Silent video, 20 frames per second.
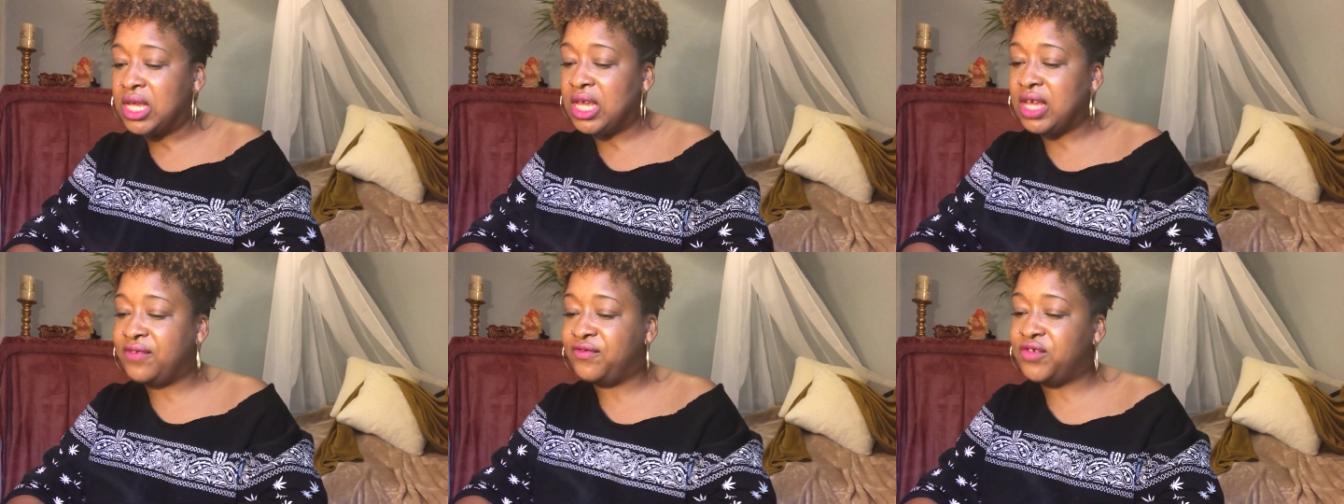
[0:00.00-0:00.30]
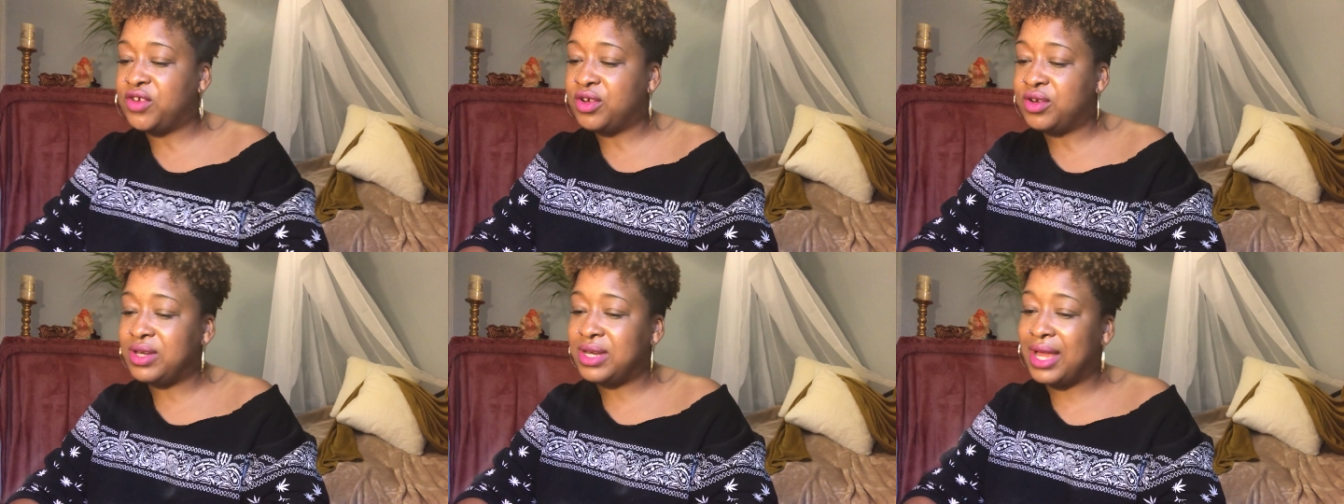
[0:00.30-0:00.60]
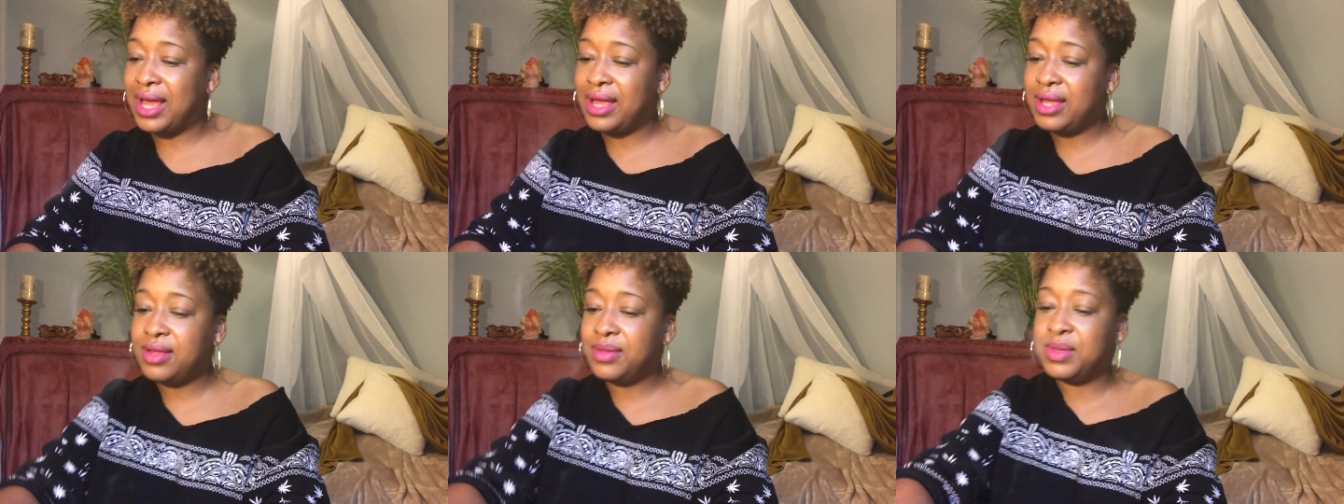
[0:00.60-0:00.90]
If you're
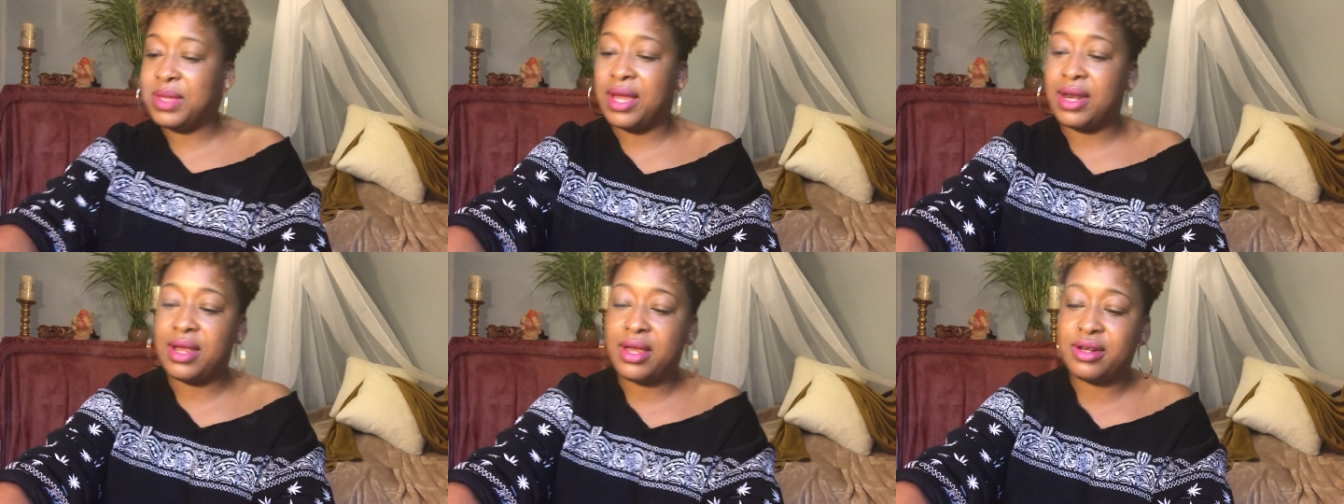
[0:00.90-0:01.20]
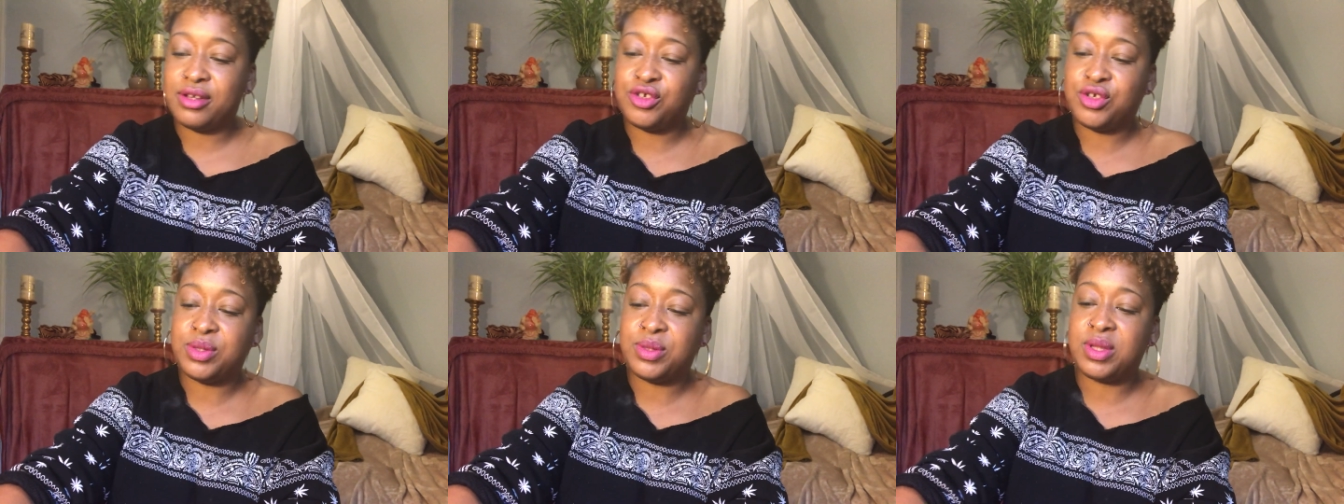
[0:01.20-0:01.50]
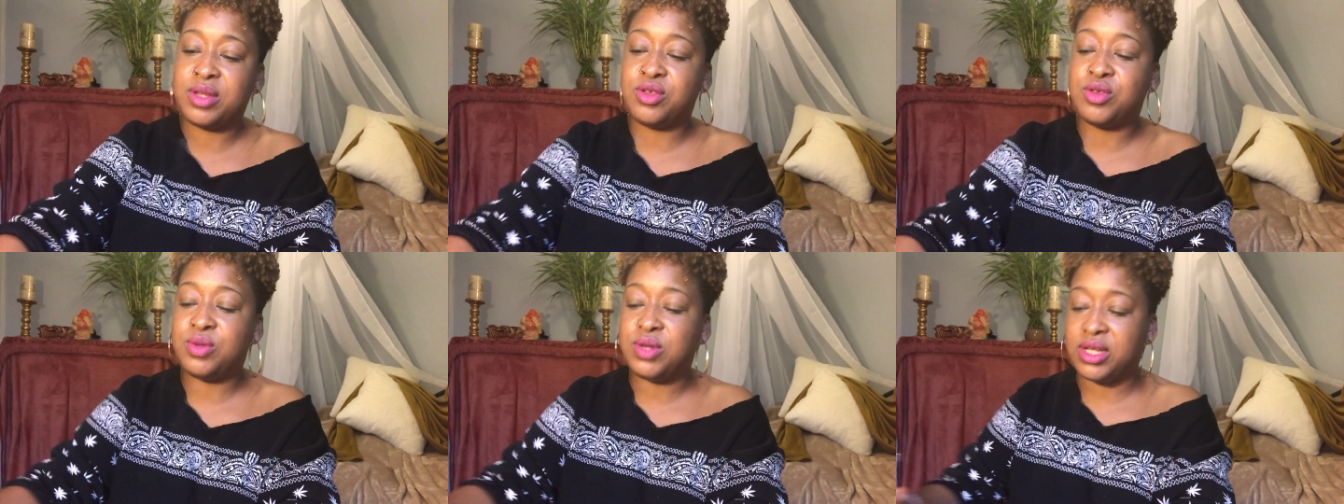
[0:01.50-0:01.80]
not in that energy,
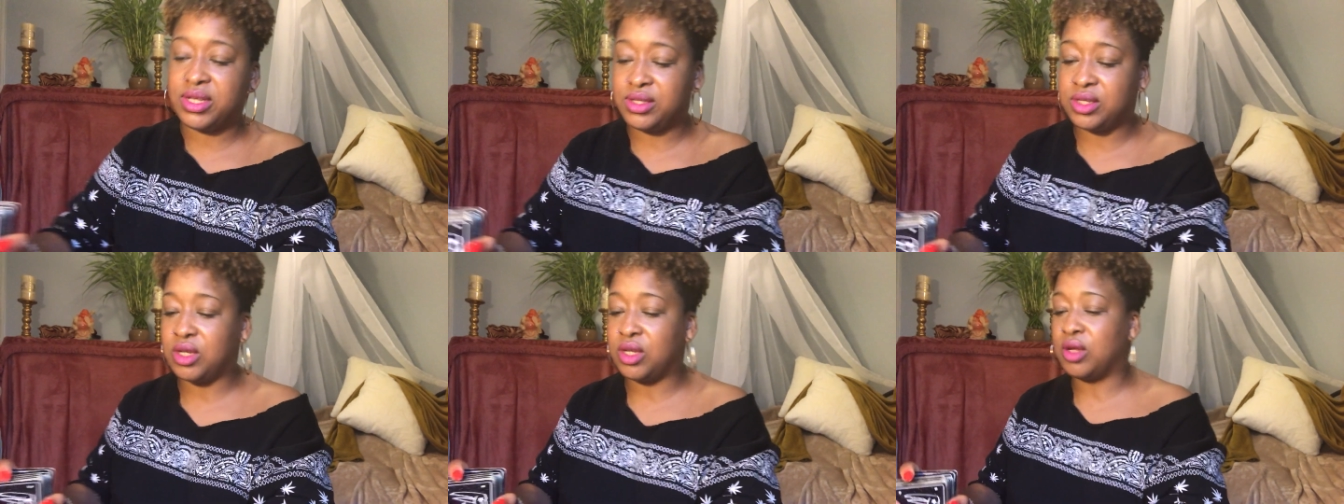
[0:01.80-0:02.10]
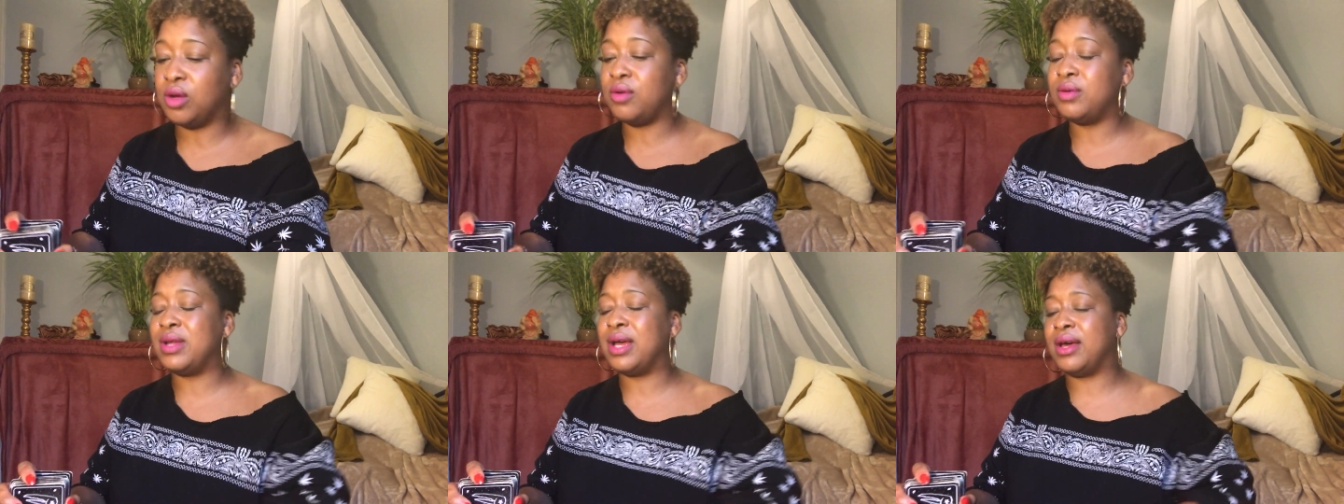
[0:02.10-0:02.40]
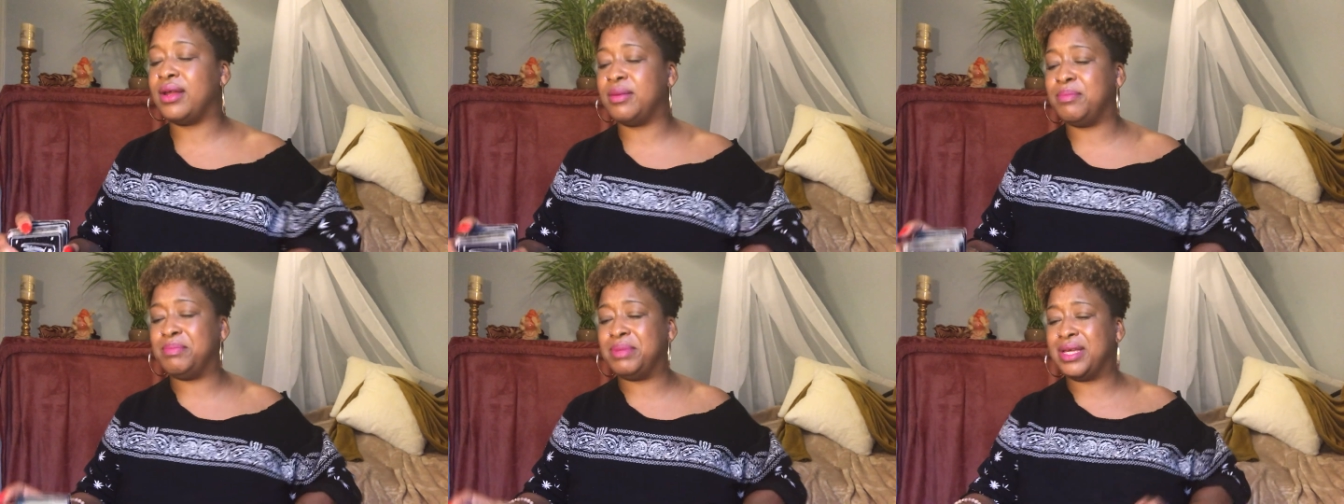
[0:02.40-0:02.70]
then you need to learn
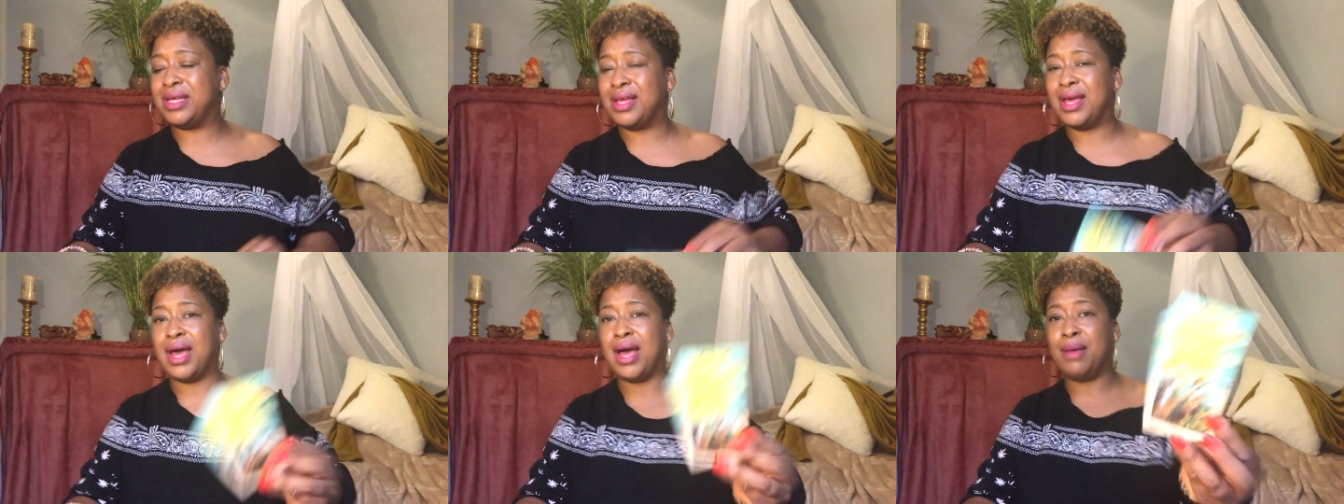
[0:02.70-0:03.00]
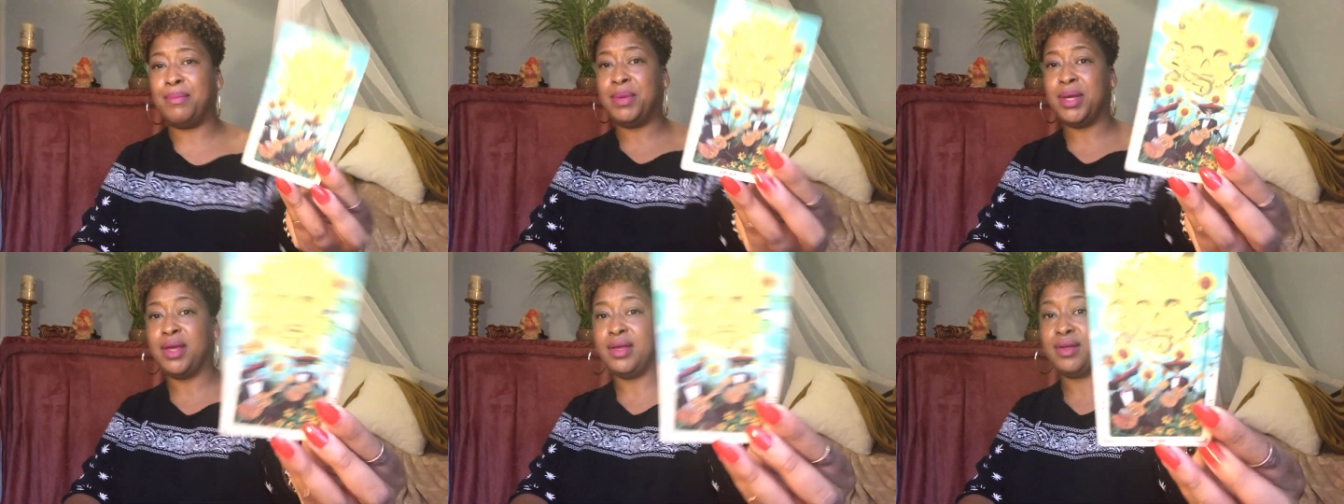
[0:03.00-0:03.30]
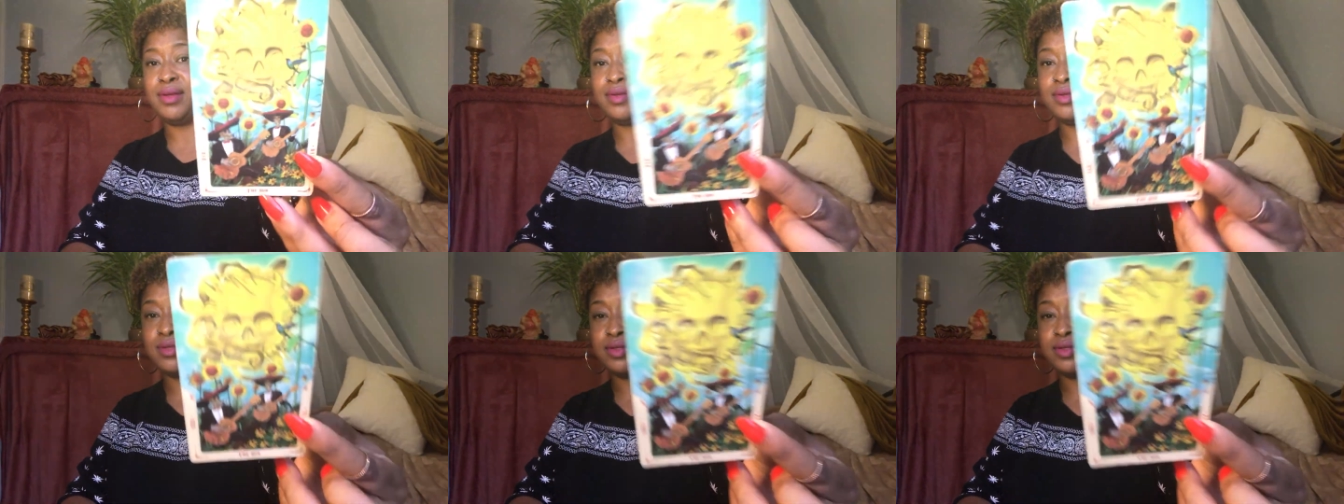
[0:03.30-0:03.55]
how to be happy,